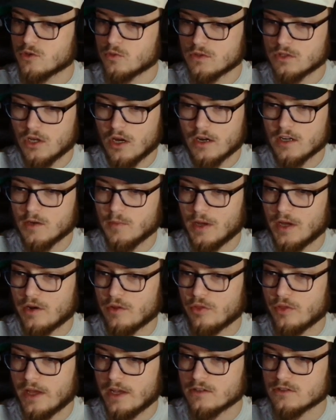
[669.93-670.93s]
We're talking about
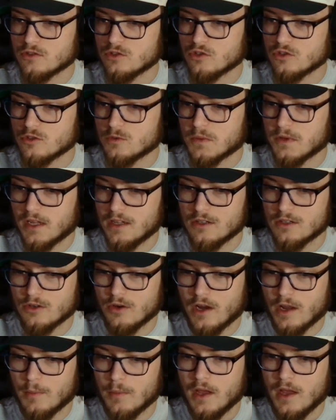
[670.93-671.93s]
1,000 joules per
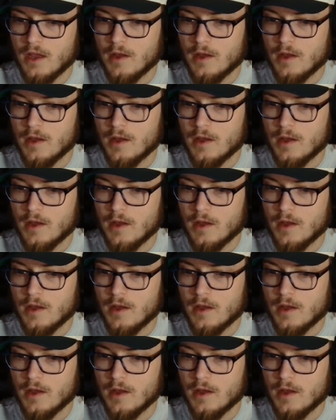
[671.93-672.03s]
kilogram,